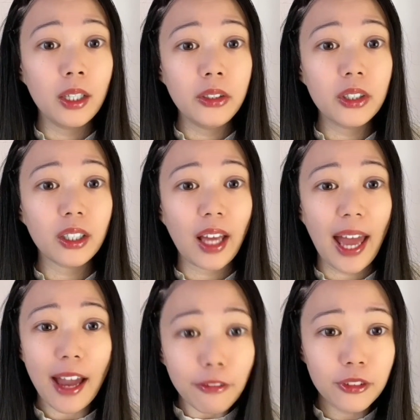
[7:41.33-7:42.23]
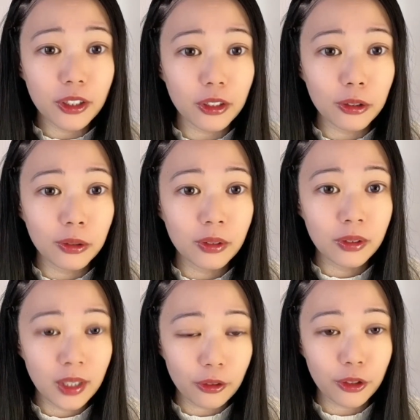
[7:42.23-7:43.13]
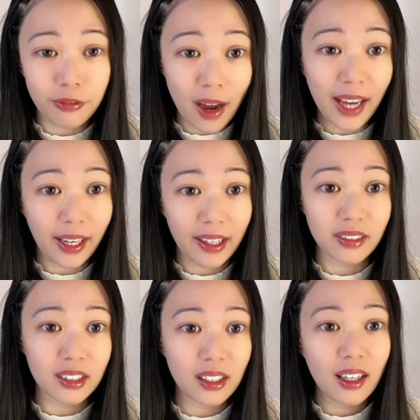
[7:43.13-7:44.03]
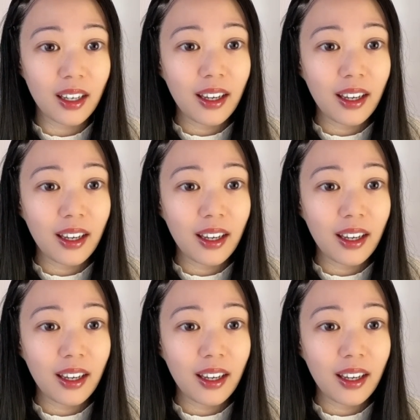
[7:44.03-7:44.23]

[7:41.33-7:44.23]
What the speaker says: you're going to have to touch finance.